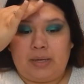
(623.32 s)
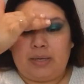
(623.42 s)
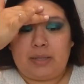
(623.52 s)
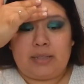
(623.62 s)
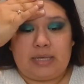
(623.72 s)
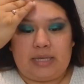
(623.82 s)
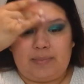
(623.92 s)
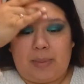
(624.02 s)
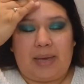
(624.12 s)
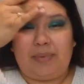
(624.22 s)
the
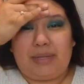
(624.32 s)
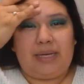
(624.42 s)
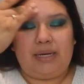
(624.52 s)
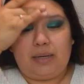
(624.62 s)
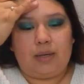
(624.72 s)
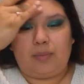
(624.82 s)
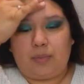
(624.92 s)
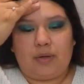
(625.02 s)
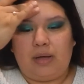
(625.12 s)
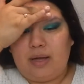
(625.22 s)
Maybelline
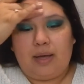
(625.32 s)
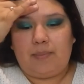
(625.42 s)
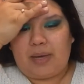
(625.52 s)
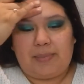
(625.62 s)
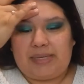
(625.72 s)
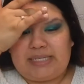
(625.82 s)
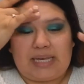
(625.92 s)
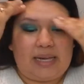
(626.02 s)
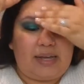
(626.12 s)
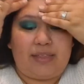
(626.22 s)
Baby
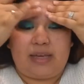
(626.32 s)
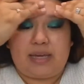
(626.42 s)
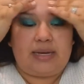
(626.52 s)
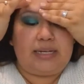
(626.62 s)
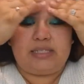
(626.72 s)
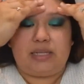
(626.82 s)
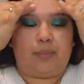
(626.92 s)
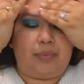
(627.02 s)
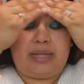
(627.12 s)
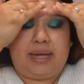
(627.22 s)
Skin, I think it is,
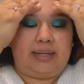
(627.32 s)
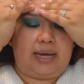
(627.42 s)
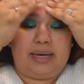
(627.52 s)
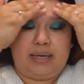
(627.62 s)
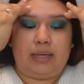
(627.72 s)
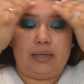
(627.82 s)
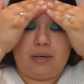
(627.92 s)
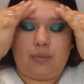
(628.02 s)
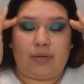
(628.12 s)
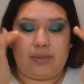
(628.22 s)
that line
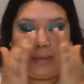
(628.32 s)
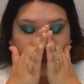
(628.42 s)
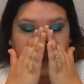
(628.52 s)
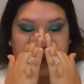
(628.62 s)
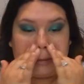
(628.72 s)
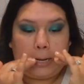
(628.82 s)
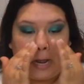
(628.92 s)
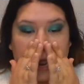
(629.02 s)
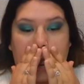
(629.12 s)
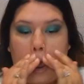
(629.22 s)
with Maybelline.
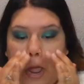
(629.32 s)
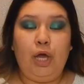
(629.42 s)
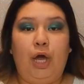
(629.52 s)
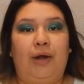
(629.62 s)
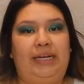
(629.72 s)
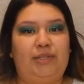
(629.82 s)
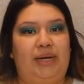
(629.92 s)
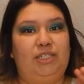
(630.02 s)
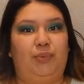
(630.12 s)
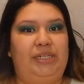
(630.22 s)
Alright, so I
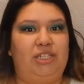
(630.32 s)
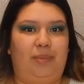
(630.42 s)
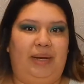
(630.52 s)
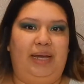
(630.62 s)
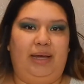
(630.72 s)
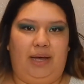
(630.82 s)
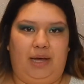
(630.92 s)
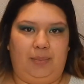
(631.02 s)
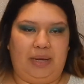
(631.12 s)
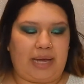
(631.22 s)
have to restart
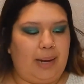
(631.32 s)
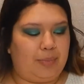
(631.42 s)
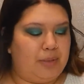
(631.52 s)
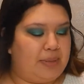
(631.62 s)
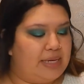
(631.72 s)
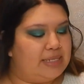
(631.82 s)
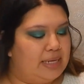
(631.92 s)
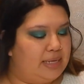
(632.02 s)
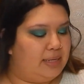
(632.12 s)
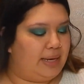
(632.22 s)
my camera because
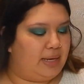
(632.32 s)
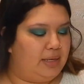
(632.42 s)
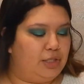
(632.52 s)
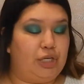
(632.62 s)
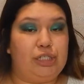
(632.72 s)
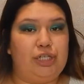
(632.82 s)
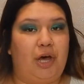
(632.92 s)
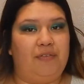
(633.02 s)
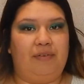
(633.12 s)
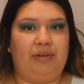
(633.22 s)
it like turns
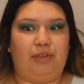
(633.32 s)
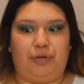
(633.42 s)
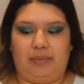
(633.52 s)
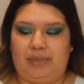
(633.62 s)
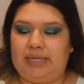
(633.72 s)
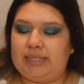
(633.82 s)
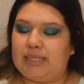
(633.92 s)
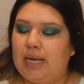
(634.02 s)
off every 30 minutes.